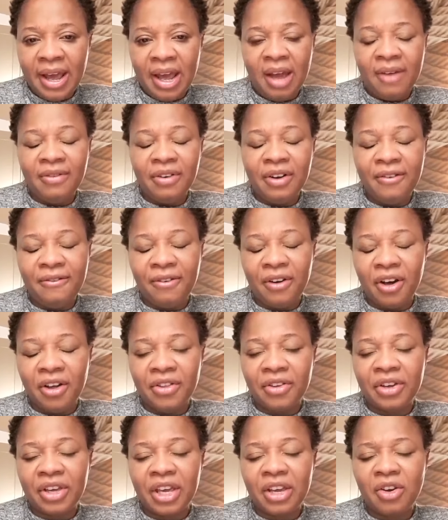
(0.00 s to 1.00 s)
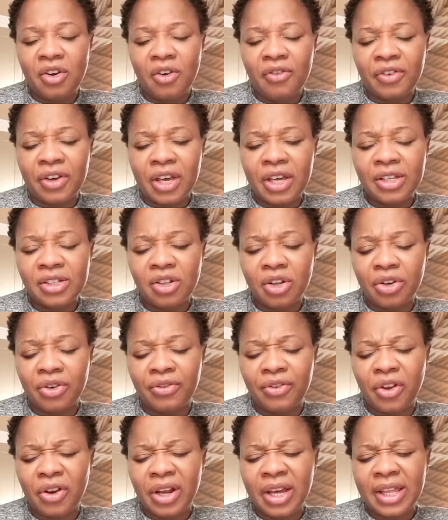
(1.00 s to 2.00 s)
Heavenly Father, King of Kings, Lord
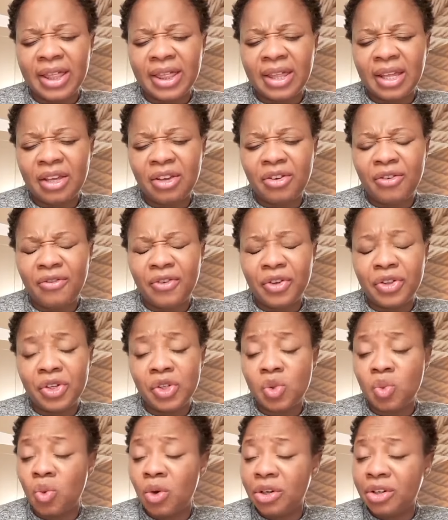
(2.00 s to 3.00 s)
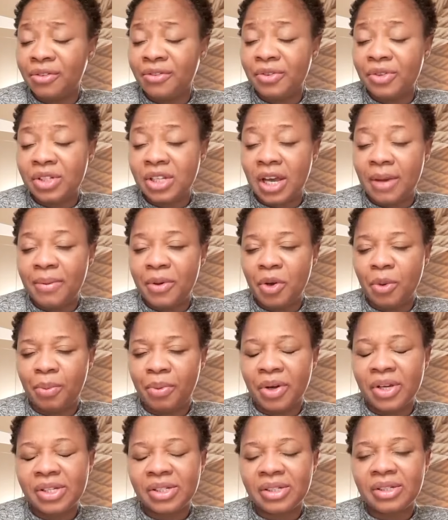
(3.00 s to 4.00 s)
of Lords, I thank you for this wonderful time in your
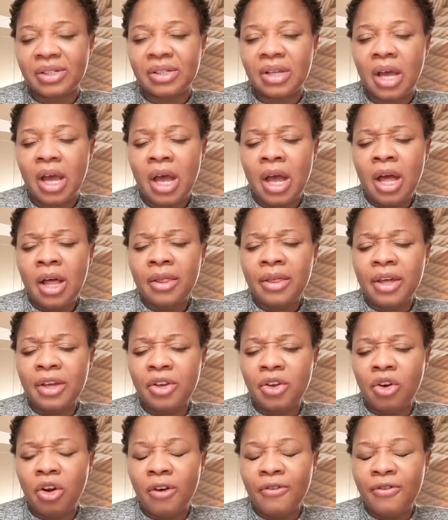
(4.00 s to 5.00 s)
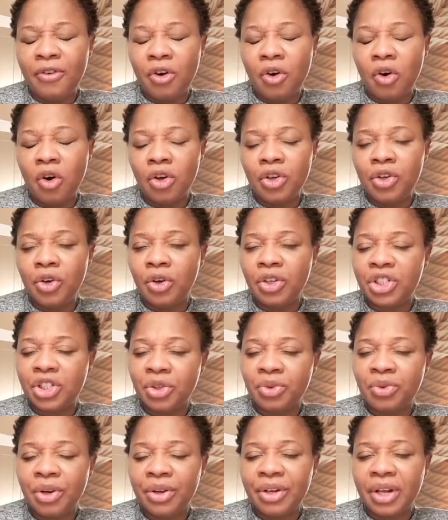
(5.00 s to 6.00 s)
presence. Thank you, Lord, for your
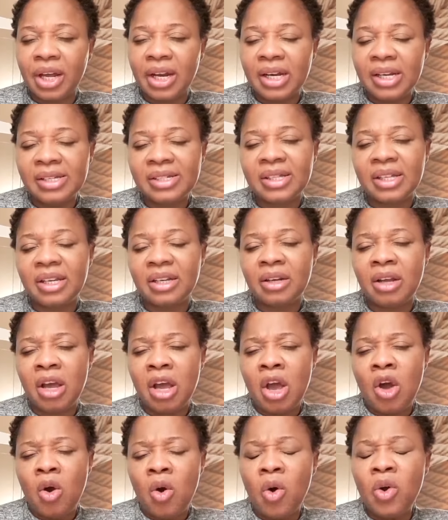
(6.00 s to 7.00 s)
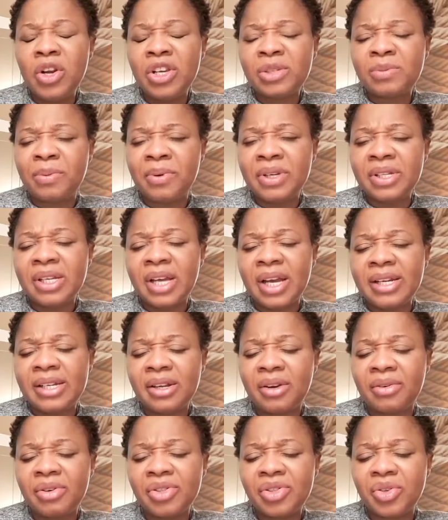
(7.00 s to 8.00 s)
children that are listening. Holy Spirit, I
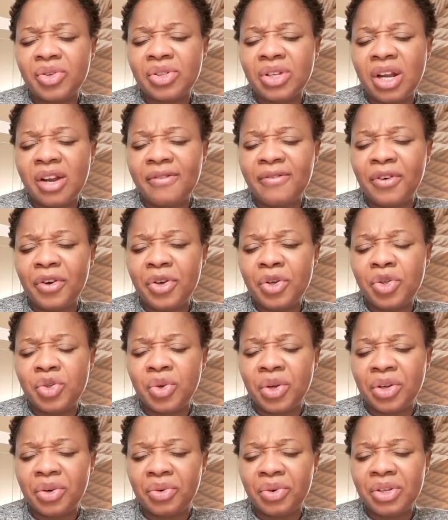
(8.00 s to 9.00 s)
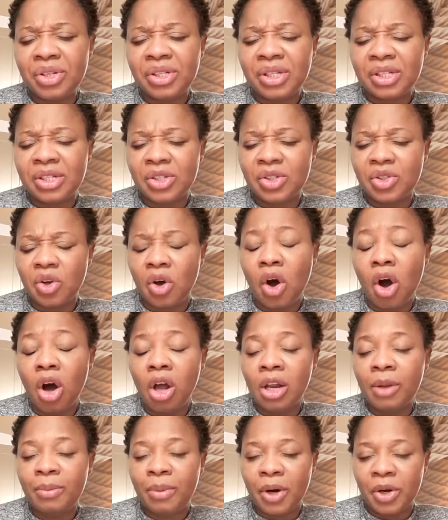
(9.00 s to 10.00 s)
decrease totally for you to increase. It is
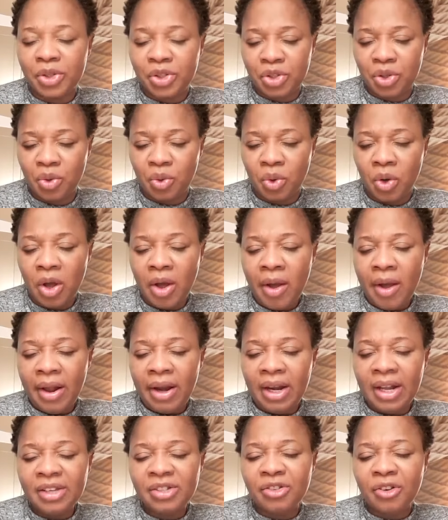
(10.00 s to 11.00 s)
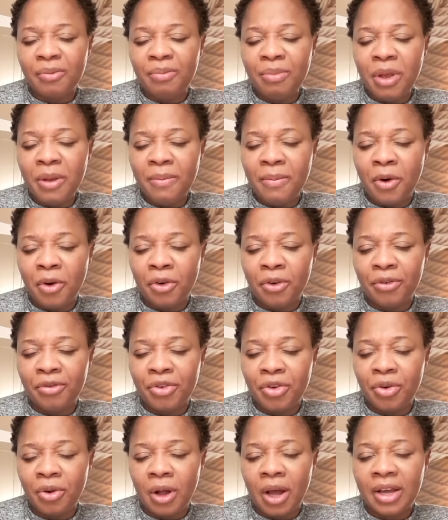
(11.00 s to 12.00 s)
all about you. Less of me, more of
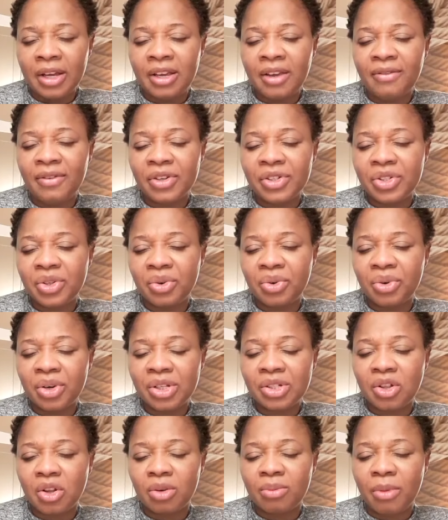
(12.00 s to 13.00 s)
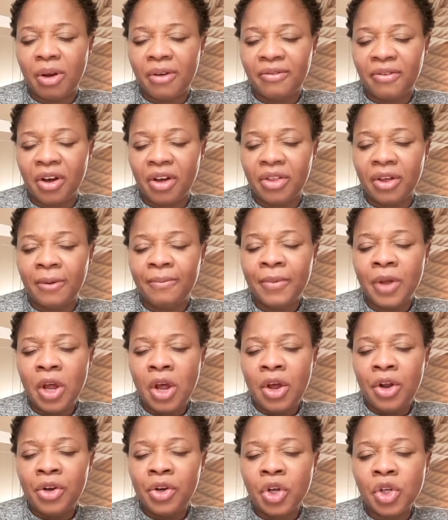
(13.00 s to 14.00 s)
you. And give us the grace, Lord, my Father,
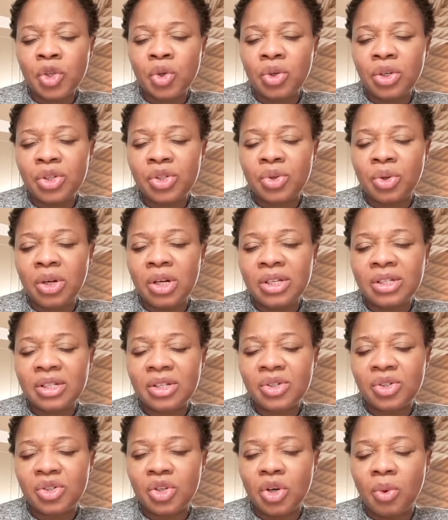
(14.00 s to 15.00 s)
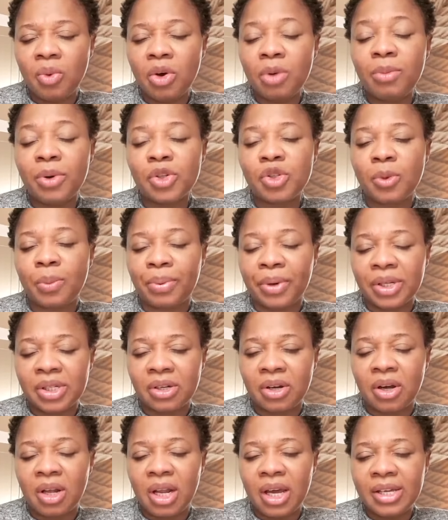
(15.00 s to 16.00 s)
not only to listen to your word, but to
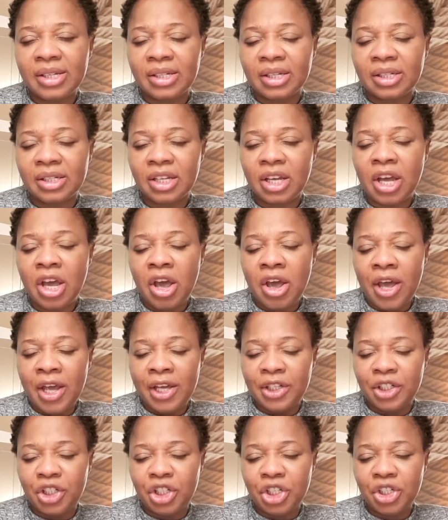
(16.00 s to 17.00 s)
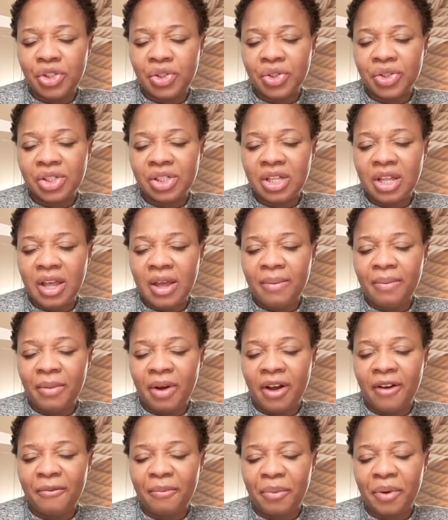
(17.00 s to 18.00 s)
practicalize it. In Jesus' name,
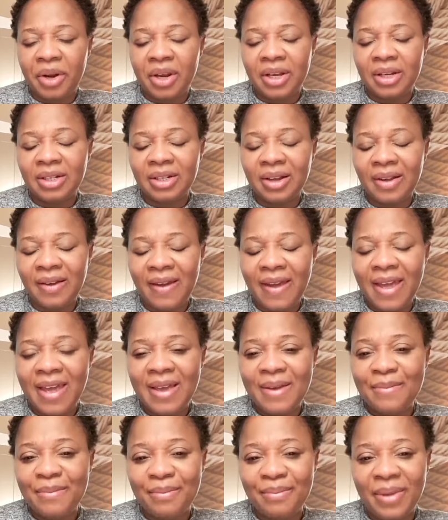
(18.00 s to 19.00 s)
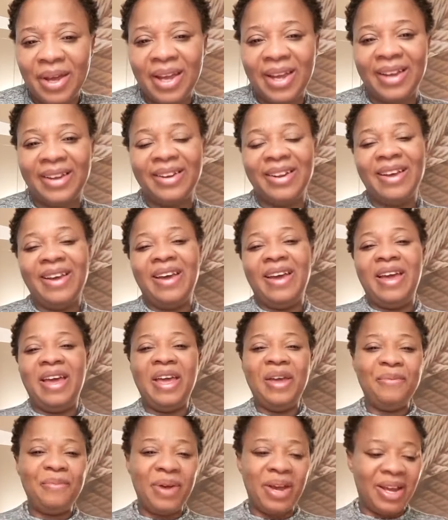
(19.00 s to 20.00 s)
I've prayed. Amen.
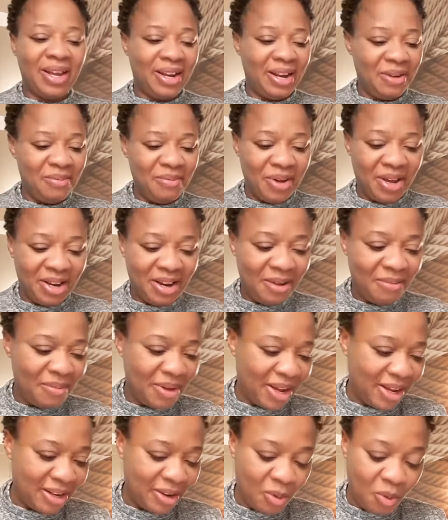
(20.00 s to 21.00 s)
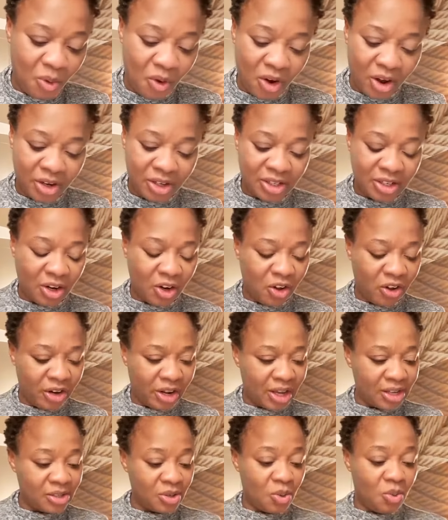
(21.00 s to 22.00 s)
Amen. Amen. Amen. The word, the Lord
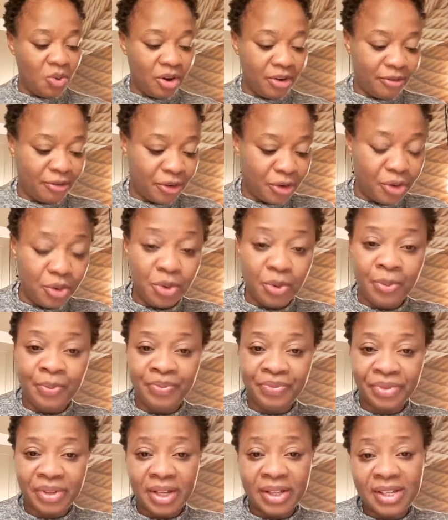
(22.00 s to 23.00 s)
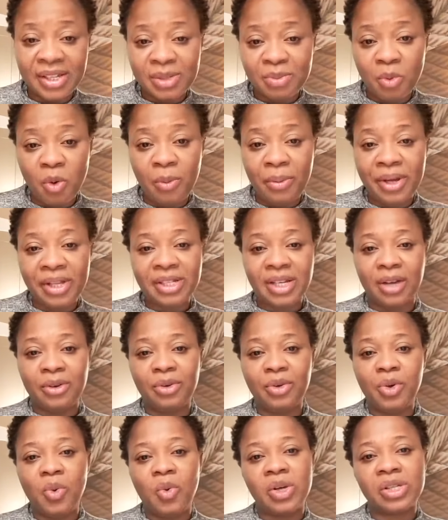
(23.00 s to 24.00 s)
has a word for you. This moment, I
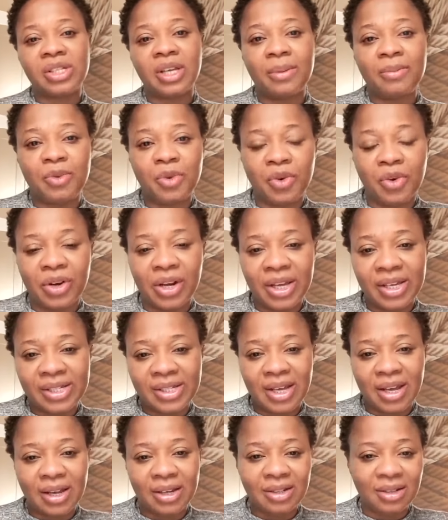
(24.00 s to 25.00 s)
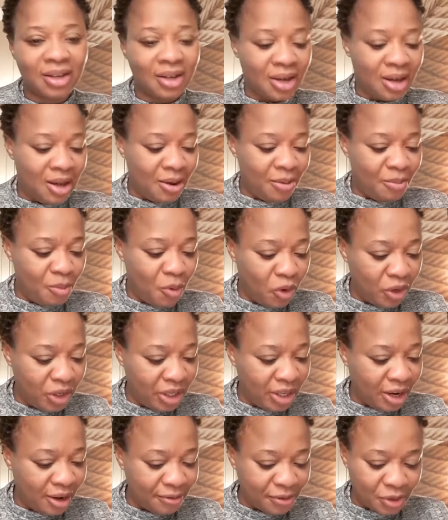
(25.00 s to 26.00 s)
don't know what time you connected.
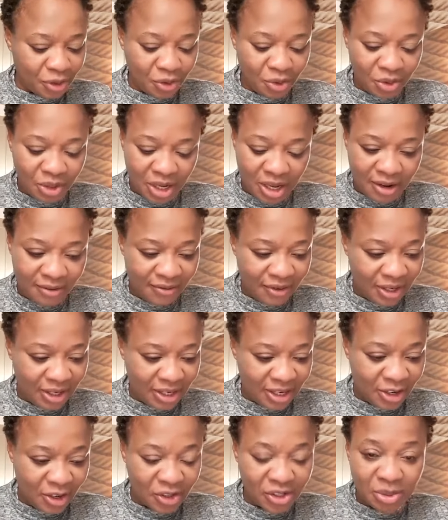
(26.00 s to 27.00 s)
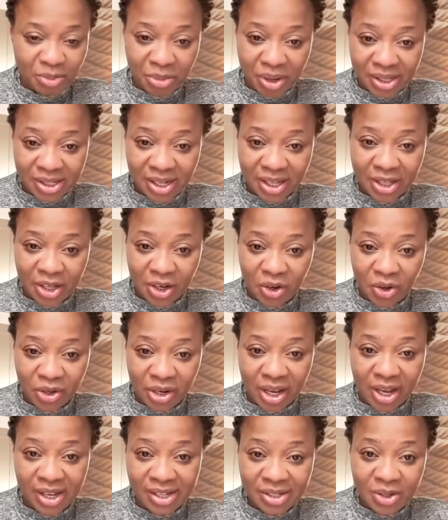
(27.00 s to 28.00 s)
Morning, afternoon, evening, it doesn't matter. The
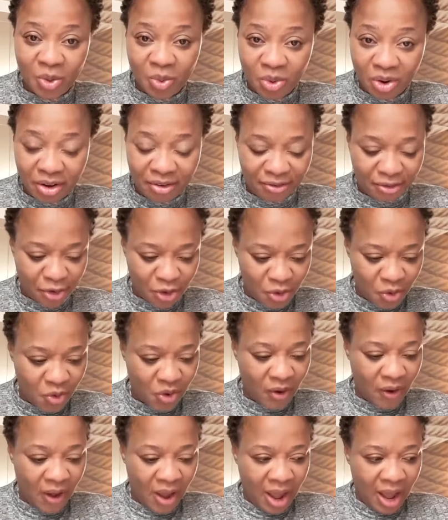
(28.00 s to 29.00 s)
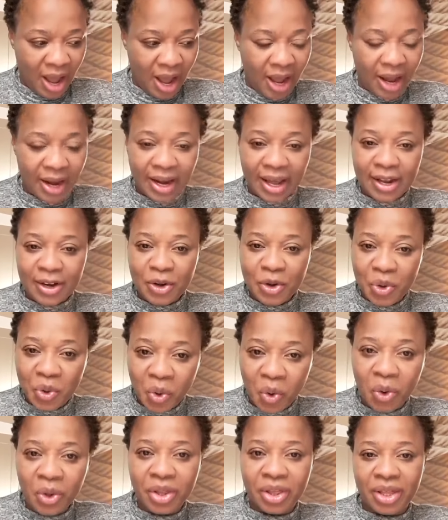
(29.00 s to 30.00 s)
Lord has a word for you. And I
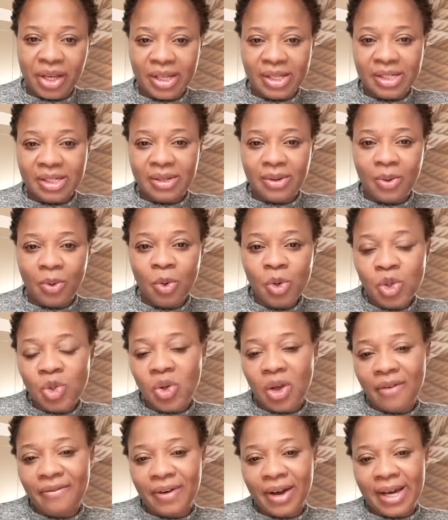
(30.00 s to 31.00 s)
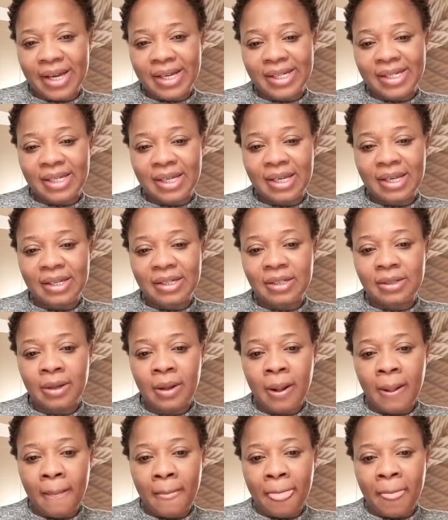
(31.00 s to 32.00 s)
know that whosoever it is,
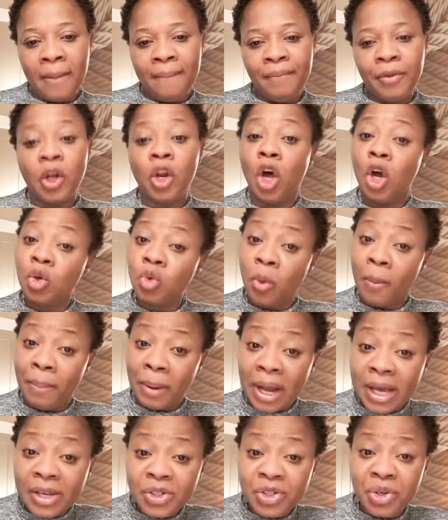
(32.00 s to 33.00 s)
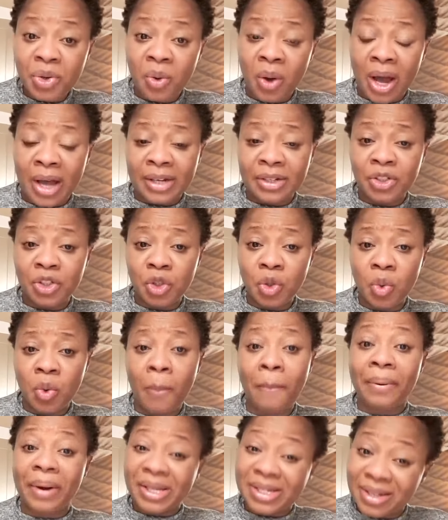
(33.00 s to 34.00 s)
the Lord will bless you and you
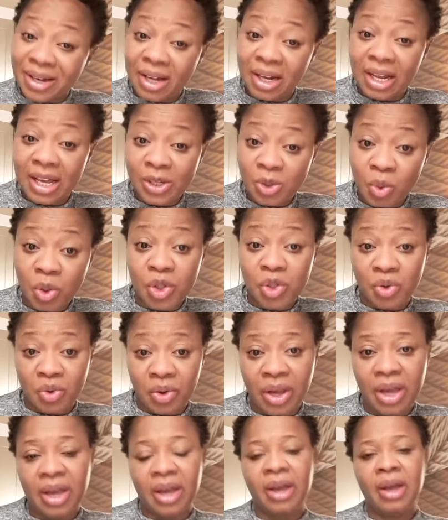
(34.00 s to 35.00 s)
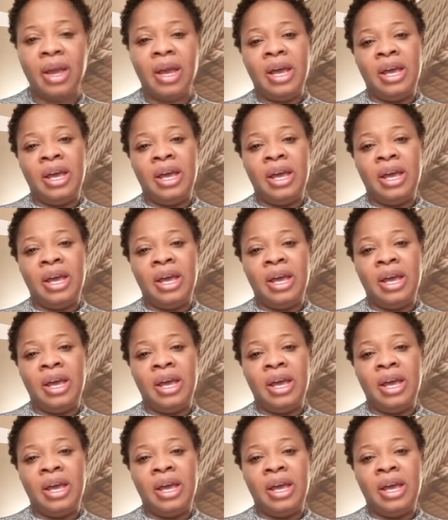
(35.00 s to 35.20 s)
will practicalize what you hear